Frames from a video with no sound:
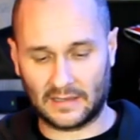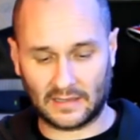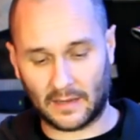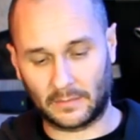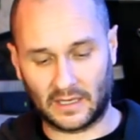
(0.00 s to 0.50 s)

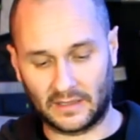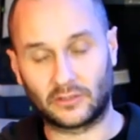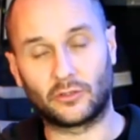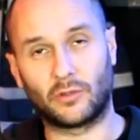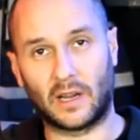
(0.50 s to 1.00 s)
cap liner
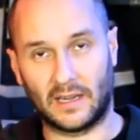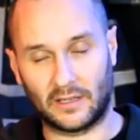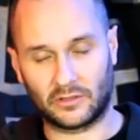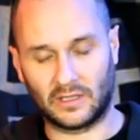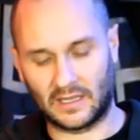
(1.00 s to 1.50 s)
to dry
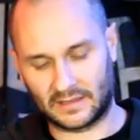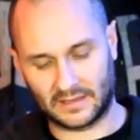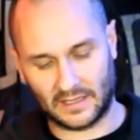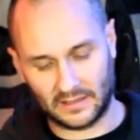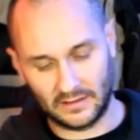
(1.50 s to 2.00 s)
naturally like I
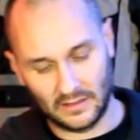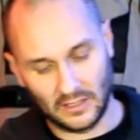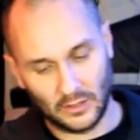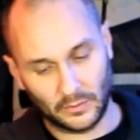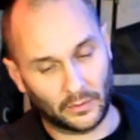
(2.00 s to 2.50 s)
said,
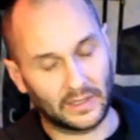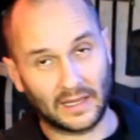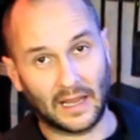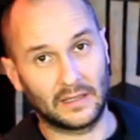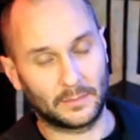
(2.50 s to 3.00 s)
but we can
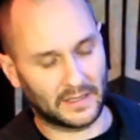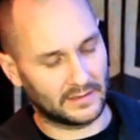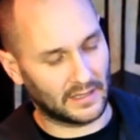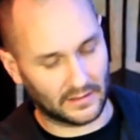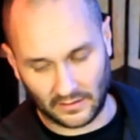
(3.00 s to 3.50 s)
get this back
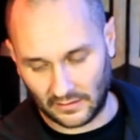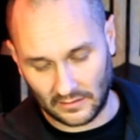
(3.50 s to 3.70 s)
together.